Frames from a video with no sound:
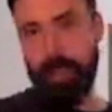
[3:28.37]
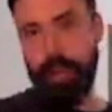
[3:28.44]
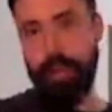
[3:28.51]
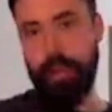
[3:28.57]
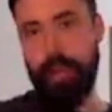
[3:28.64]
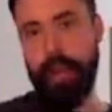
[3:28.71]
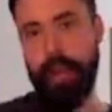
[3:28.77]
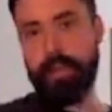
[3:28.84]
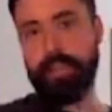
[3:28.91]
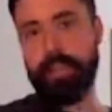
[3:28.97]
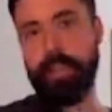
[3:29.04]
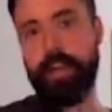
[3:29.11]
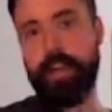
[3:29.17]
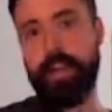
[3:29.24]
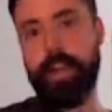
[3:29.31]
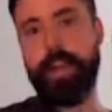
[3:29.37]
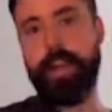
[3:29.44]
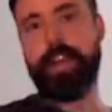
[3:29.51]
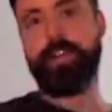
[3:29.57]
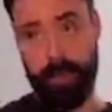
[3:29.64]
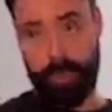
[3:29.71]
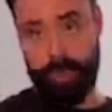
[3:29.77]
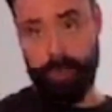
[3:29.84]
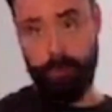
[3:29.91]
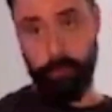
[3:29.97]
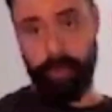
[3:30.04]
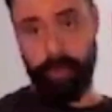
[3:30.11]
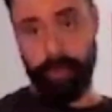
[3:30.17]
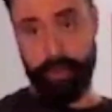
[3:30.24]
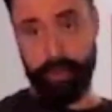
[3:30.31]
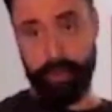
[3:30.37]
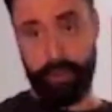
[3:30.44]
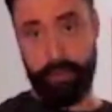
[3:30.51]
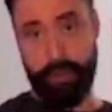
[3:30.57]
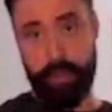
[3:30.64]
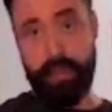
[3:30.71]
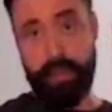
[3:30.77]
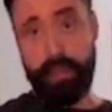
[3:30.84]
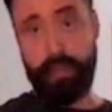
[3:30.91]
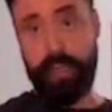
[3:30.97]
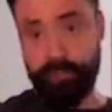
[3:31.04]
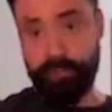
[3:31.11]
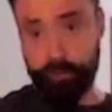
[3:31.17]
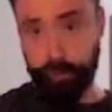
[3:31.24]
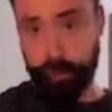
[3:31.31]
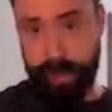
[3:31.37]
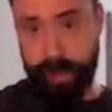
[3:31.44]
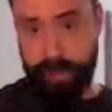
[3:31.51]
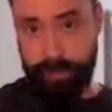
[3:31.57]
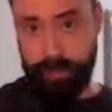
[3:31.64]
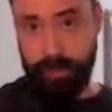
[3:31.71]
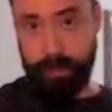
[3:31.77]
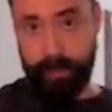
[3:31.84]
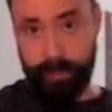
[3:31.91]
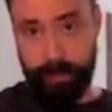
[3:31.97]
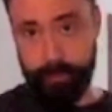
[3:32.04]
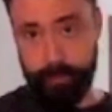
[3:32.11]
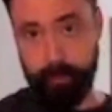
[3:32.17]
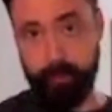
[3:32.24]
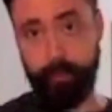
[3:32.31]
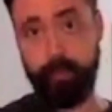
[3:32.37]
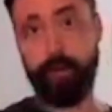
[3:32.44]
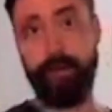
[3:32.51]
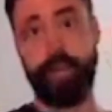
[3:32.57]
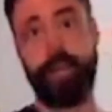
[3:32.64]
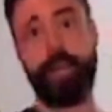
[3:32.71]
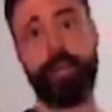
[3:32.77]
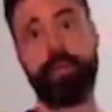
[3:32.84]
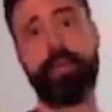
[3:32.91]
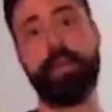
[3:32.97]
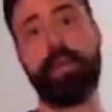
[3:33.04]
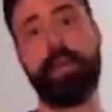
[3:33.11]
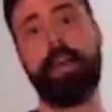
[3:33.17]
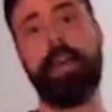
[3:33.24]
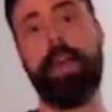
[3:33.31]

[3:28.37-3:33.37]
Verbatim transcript: Okay. And, uh, married him when she left Winnetka, Illinois,